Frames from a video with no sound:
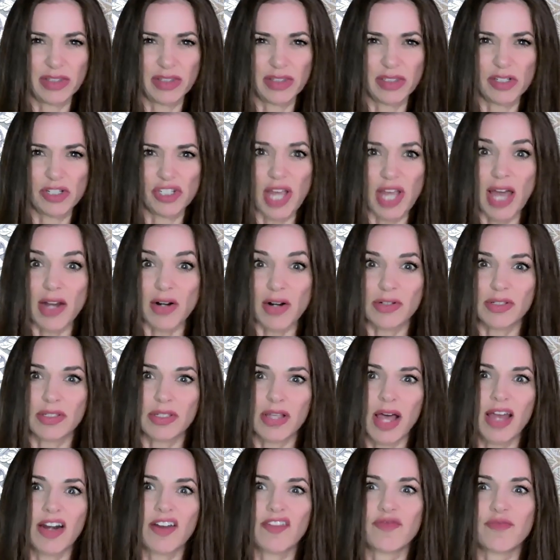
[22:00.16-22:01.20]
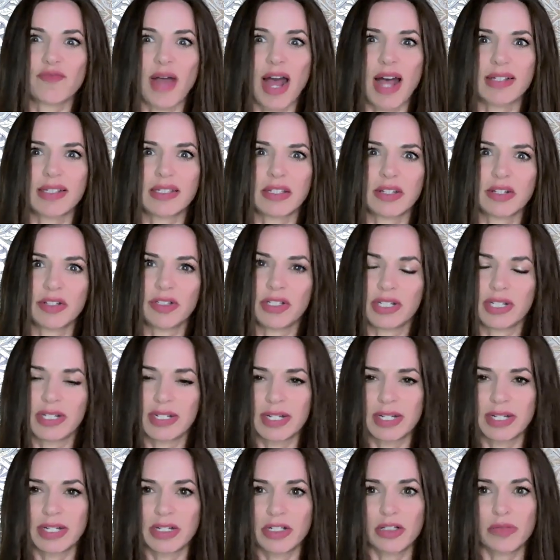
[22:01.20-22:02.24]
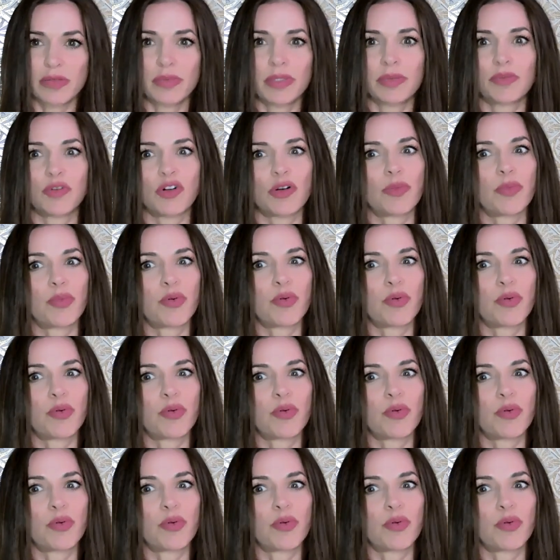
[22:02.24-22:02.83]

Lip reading: shadow side of masculinity could be more